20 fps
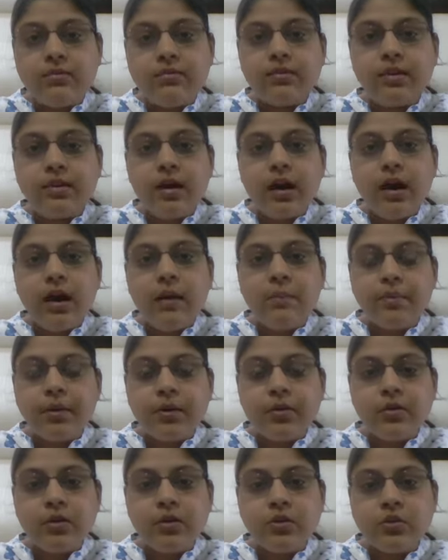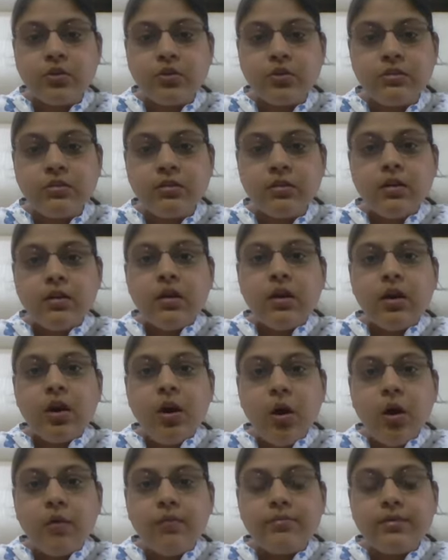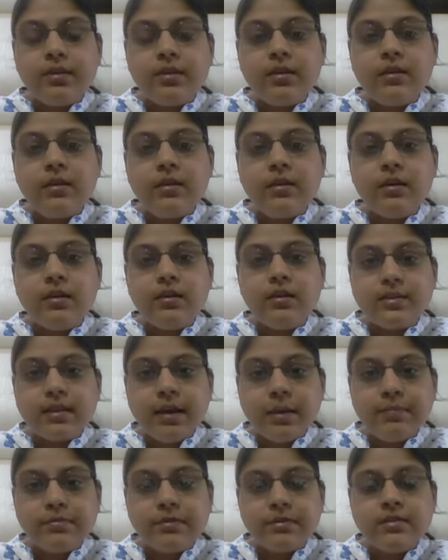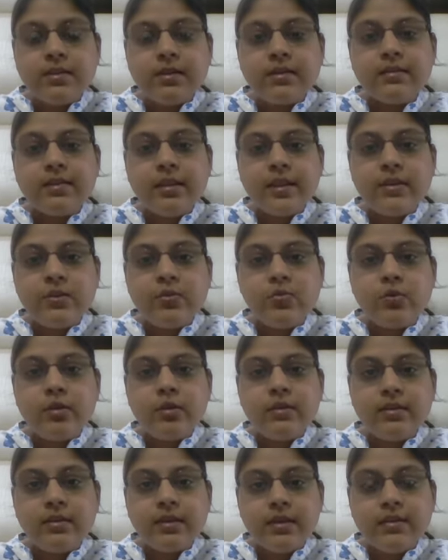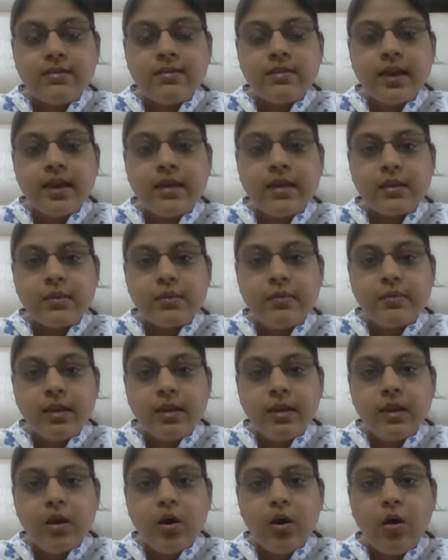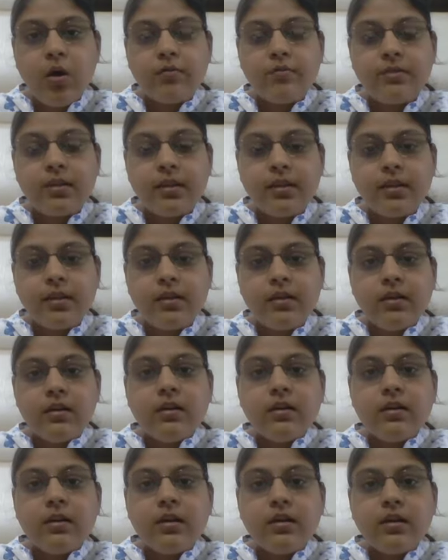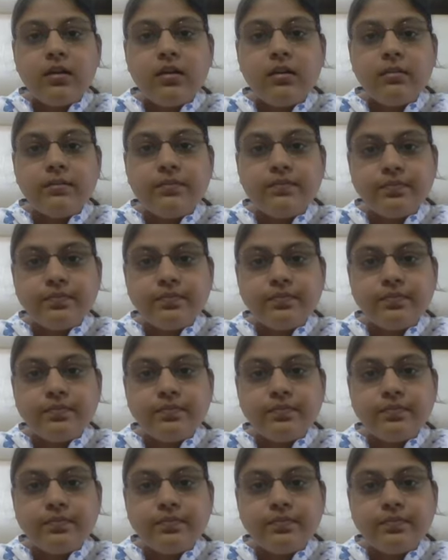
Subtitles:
the upregulation of the receptors has led to increased activity of uh,